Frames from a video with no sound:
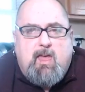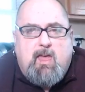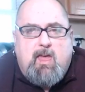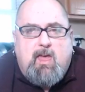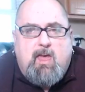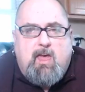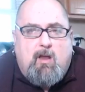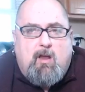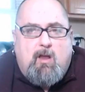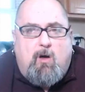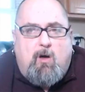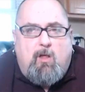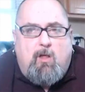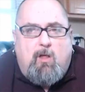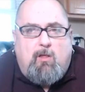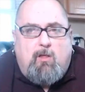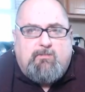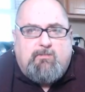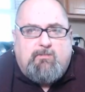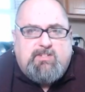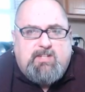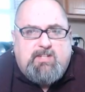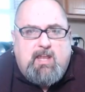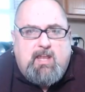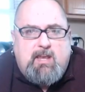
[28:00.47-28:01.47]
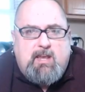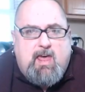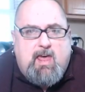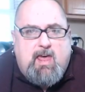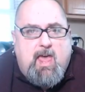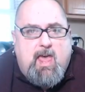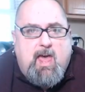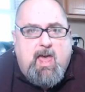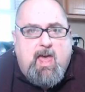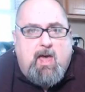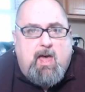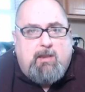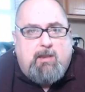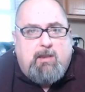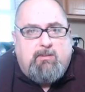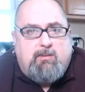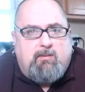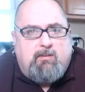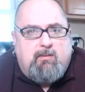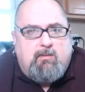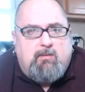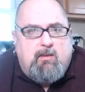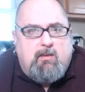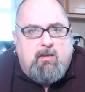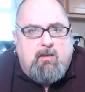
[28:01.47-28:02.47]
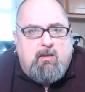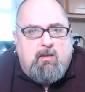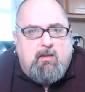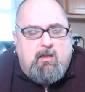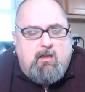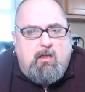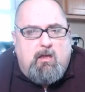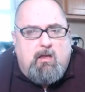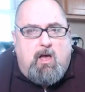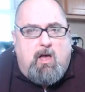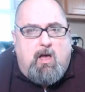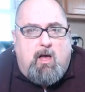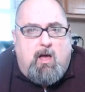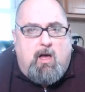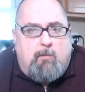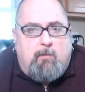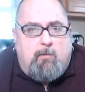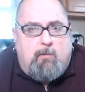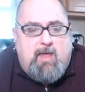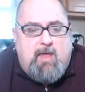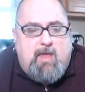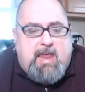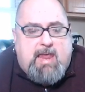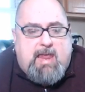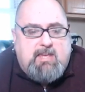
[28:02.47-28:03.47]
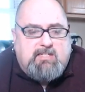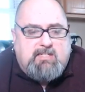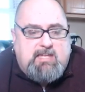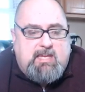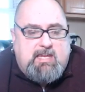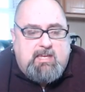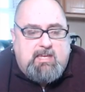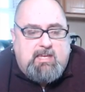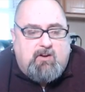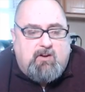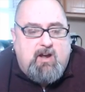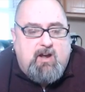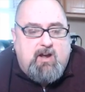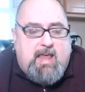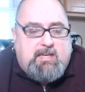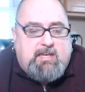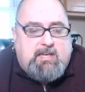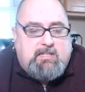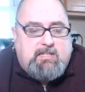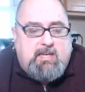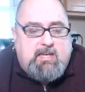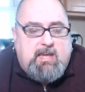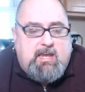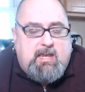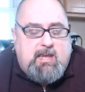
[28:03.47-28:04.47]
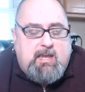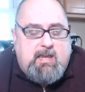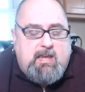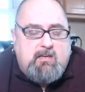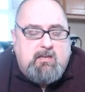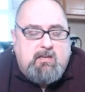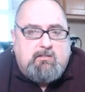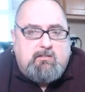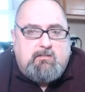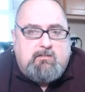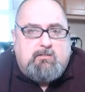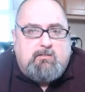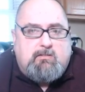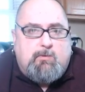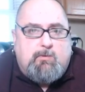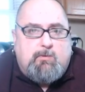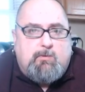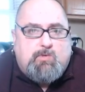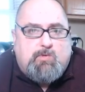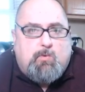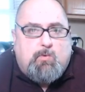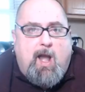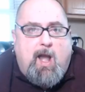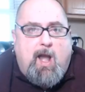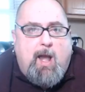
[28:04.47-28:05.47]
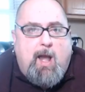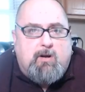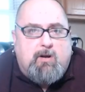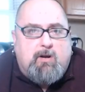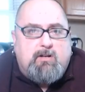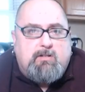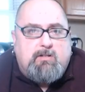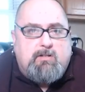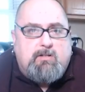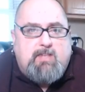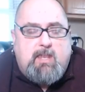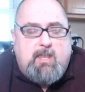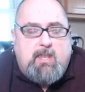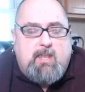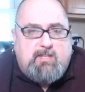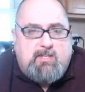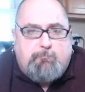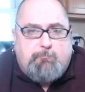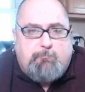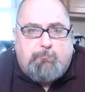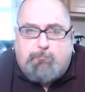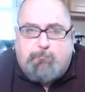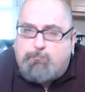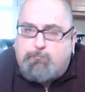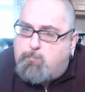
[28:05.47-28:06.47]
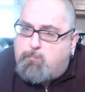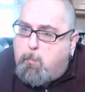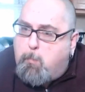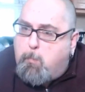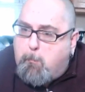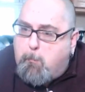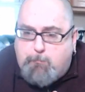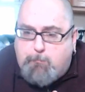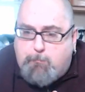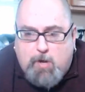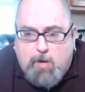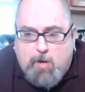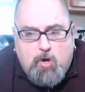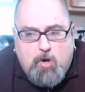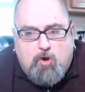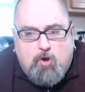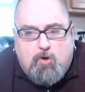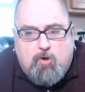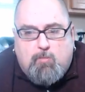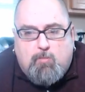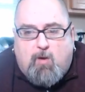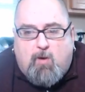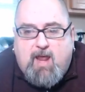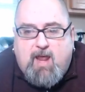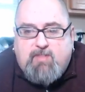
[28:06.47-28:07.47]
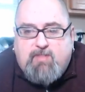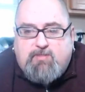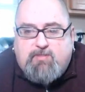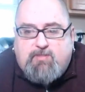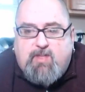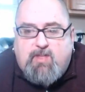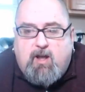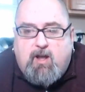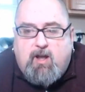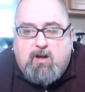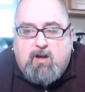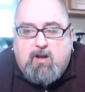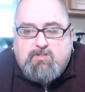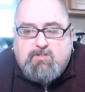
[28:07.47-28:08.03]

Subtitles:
and all of a sudden I had 18 or 19 subscribers that just, boom, right there.